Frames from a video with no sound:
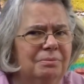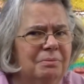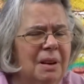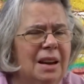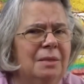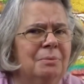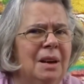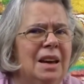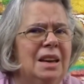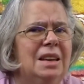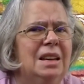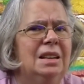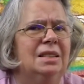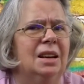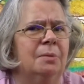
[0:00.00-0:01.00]
may
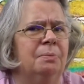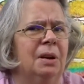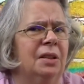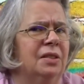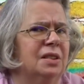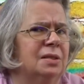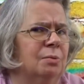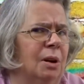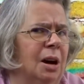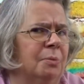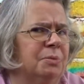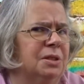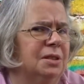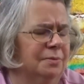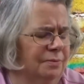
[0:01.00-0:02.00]
ease up on the
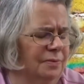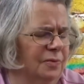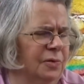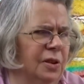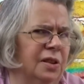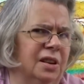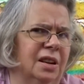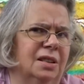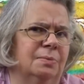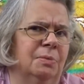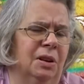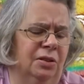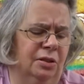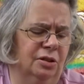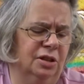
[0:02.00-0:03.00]
swaps for the next
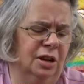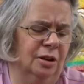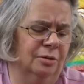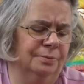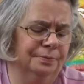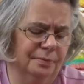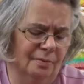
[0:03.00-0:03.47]
month or so.